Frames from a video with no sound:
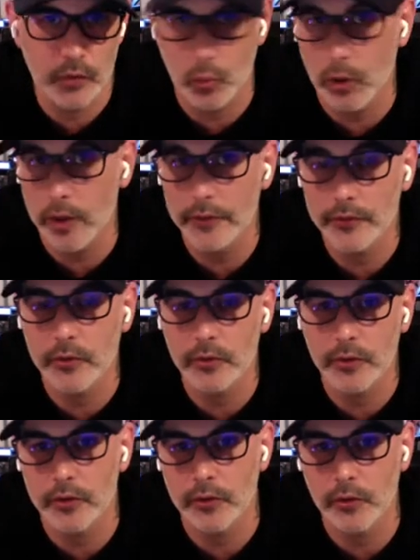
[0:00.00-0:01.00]
want to,
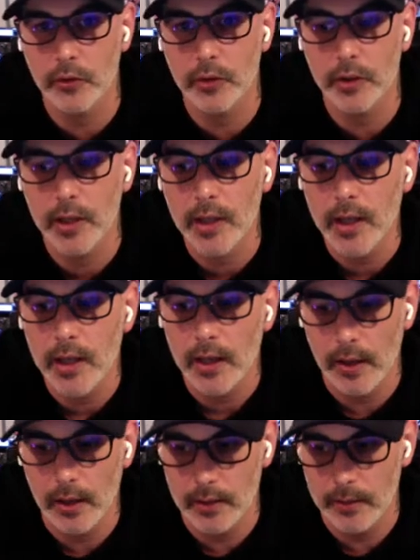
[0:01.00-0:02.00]
you can do it.
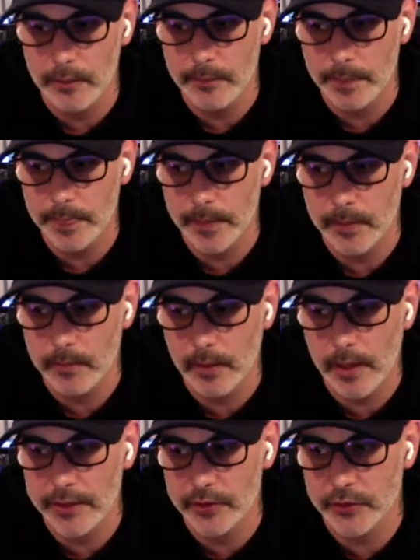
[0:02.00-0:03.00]

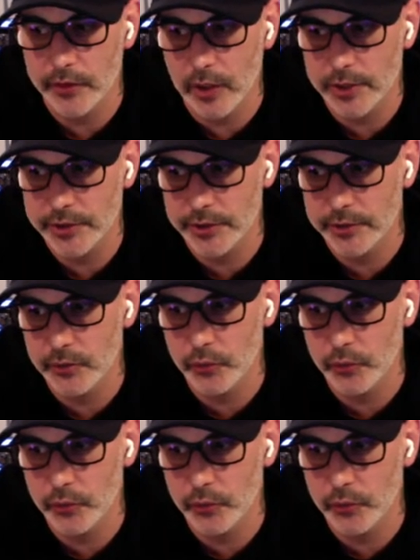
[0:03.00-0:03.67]
I just caution